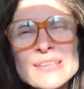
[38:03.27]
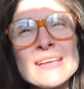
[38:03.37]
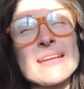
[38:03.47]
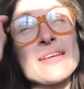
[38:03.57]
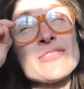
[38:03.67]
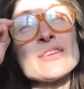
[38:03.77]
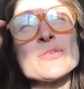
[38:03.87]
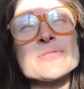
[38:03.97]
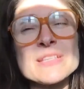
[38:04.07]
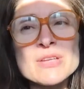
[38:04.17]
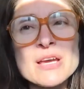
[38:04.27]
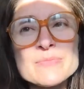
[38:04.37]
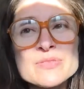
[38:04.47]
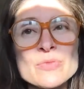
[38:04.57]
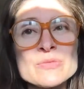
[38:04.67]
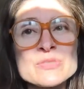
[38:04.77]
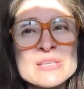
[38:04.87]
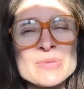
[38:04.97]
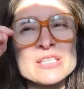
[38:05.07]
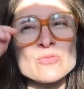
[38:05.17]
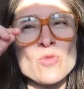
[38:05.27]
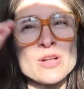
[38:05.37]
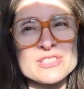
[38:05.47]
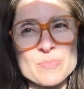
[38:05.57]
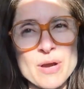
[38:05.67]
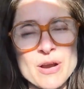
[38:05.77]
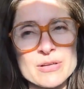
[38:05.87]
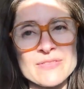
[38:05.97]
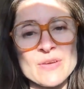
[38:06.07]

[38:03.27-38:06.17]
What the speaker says: And yet I think, sometimes when somebody wants the part